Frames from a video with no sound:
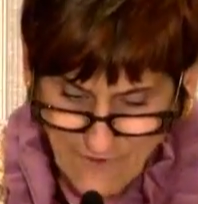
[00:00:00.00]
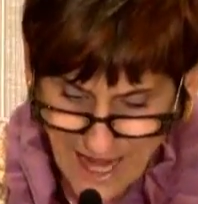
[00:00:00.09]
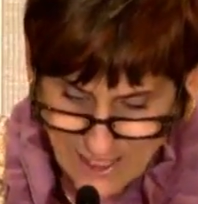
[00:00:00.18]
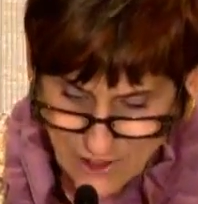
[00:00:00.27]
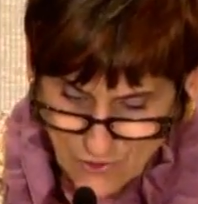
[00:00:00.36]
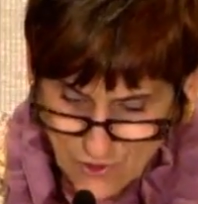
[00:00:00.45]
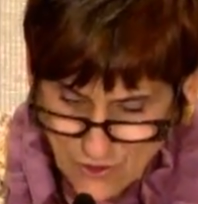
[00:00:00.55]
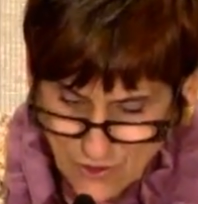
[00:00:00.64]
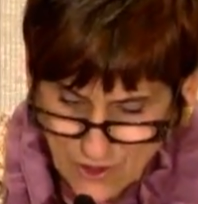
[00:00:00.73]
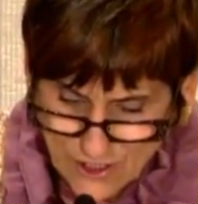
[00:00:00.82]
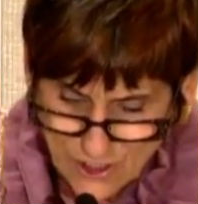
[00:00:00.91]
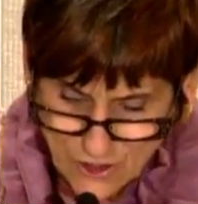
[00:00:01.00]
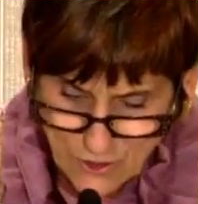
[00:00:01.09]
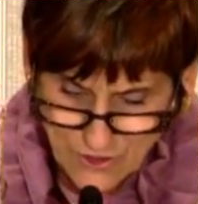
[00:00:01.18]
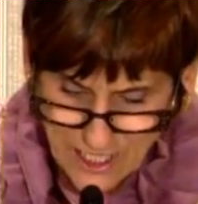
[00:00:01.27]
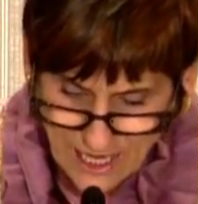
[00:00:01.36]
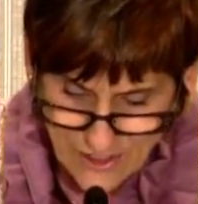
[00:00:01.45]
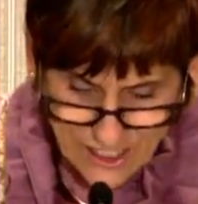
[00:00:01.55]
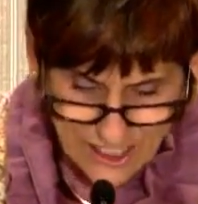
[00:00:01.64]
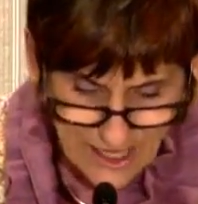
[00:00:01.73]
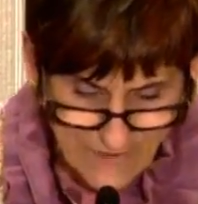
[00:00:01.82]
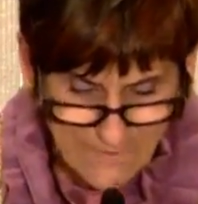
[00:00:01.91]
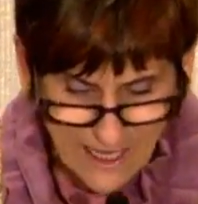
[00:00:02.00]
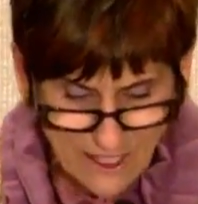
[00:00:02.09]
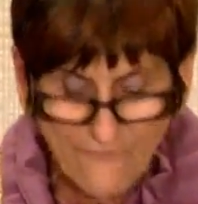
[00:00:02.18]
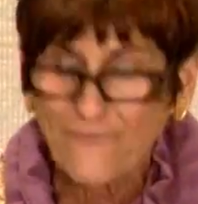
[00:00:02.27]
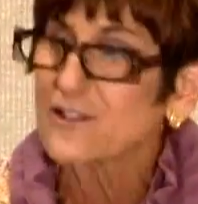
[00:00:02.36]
of high school students in 2007 met the